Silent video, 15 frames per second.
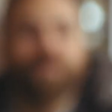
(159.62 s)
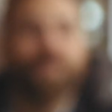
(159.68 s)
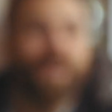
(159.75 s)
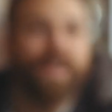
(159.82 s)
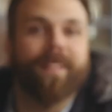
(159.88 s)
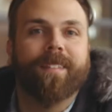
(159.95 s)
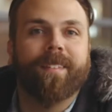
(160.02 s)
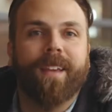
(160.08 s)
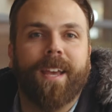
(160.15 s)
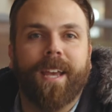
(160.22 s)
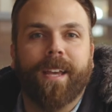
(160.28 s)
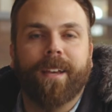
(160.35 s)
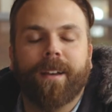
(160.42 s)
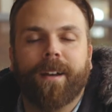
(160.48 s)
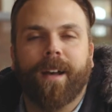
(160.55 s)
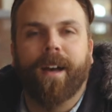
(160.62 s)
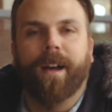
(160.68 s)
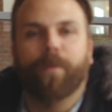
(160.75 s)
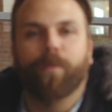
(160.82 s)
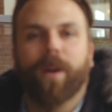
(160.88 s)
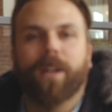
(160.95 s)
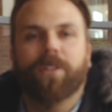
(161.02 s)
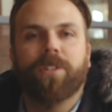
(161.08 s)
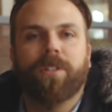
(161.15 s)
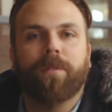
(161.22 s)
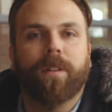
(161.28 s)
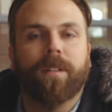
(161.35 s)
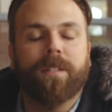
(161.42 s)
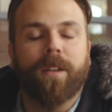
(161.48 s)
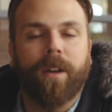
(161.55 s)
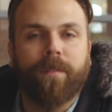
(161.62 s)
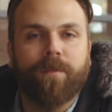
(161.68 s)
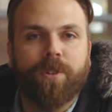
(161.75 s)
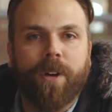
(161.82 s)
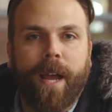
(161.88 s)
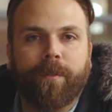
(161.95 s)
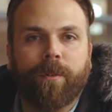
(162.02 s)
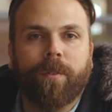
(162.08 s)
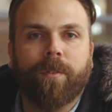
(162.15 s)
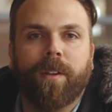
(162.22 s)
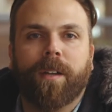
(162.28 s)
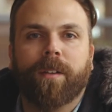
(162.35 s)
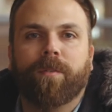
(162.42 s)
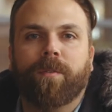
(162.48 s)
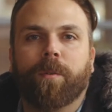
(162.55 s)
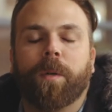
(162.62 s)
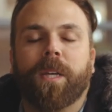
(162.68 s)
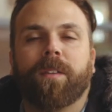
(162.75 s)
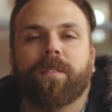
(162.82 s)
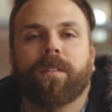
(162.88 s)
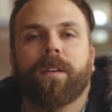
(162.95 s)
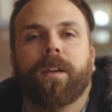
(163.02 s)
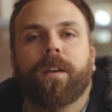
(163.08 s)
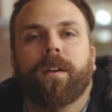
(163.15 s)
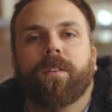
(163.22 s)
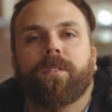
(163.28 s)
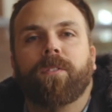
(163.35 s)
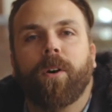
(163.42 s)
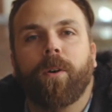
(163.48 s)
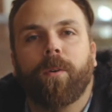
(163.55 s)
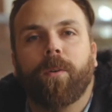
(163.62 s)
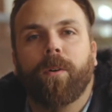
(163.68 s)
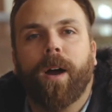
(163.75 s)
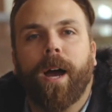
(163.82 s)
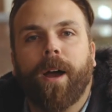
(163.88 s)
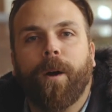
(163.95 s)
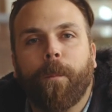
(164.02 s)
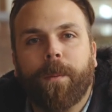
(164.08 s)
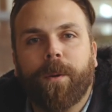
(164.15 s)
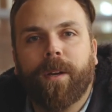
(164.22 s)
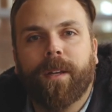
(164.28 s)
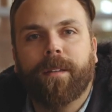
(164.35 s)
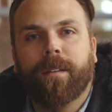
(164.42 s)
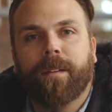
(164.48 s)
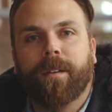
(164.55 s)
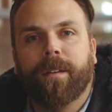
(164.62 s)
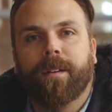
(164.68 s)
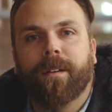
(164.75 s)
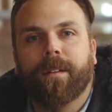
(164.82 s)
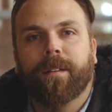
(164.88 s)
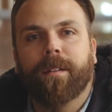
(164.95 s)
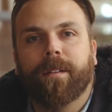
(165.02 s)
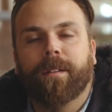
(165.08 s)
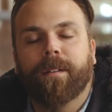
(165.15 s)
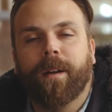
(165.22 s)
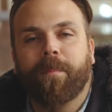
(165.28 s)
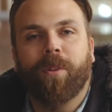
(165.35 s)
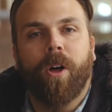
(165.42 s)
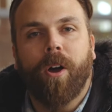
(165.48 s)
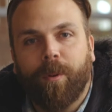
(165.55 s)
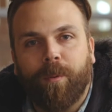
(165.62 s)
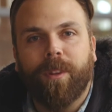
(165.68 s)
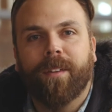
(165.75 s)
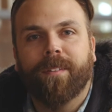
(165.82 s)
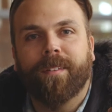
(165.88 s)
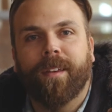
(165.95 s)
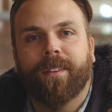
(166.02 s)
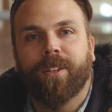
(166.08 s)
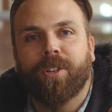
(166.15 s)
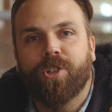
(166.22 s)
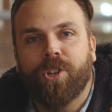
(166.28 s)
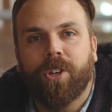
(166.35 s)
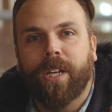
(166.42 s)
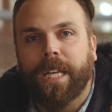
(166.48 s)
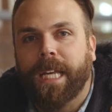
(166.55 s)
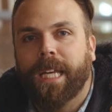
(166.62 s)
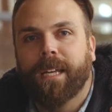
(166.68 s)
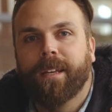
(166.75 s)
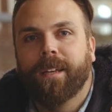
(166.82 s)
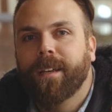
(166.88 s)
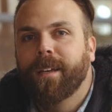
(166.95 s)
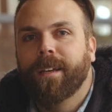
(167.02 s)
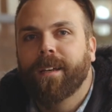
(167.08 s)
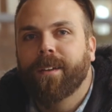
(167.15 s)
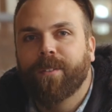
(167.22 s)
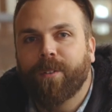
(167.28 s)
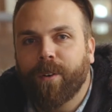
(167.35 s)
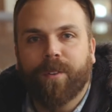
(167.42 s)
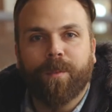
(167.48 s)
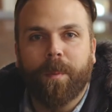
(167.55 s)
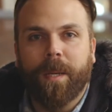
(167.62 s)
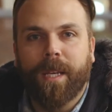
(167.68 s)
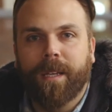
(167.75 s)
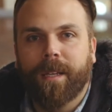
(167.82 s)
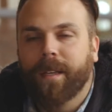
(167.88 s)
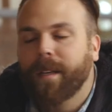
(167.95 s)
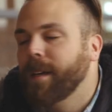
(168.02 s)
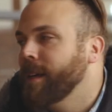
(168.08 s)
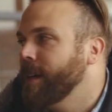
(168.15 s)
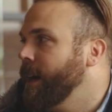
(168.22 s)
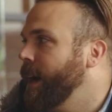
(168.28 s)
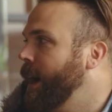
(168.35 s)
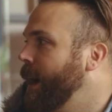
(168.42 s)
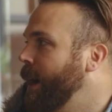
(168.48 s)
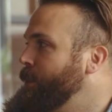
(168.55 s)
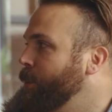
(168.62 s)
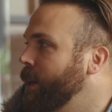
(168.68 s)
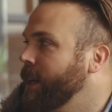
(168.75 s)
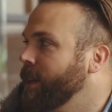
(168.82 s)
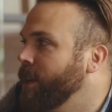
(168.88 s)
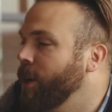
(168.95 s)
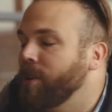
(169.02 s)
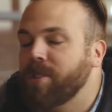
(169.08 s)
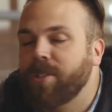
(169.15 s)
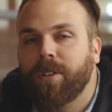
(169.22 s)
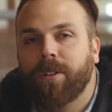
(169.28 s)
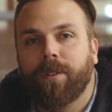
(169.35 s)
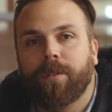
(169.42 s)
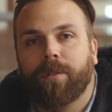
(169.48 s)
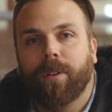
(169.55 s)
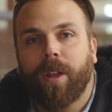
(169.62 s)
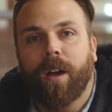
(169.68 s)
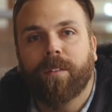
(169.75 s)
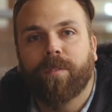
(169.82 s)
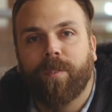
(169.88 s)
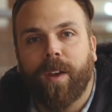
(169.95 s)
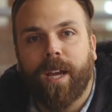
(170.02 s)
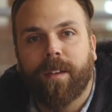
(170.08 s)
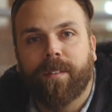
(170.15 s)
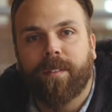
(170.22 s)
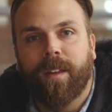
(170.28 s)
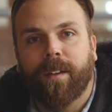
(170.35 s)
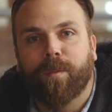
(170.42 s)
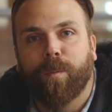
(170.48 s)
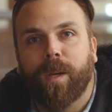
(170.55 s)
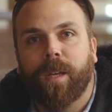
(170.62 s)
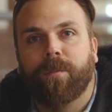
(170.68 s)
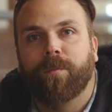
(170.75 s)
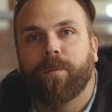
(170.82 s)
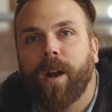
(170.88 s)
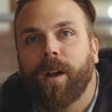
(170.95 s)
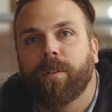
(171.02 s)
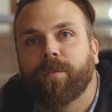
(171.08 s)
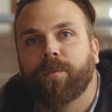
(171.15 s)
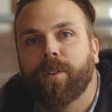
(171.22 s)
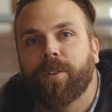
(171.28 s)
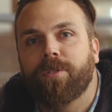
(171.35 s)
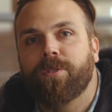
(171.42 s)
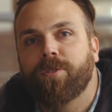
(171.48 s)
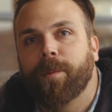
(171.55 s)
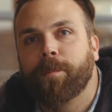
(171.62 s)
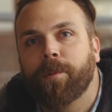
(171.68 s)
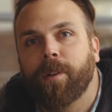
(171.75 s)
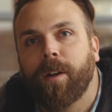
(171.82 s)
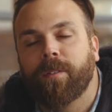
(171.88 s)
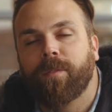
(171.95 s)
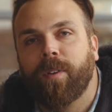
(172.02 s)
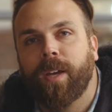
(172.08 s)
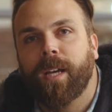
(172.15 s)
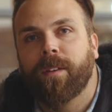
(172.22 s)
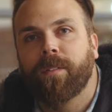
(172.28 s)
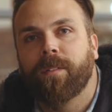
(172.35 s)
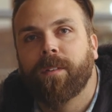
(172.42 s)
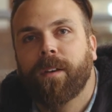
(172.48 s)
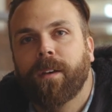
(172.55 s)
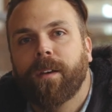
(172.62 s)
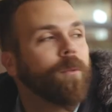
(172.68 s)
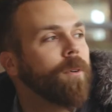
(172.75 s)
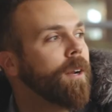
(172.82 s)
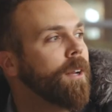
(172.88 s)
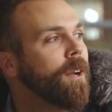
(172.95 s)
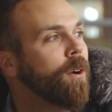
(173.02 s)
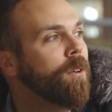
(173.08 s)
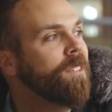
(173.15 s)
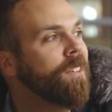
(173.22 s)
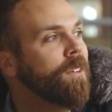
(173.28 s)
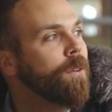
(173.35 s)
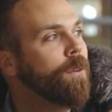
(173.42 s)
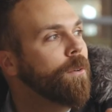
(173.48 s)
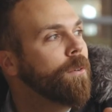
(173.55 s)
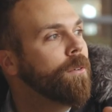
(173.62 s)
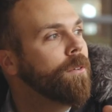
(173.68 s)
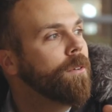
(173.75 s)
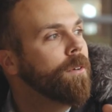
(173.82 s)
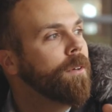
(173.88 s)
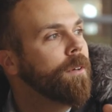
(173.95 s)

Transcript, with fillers: I forgot to say, uh, we're actually doing a ton of travel over the next few weeks. So I hope you get to come along with us on the journey, so to speak. Uh, we're going to go to Las Vegas next week, Rhino's first trip to Las Vegas. We're going to go to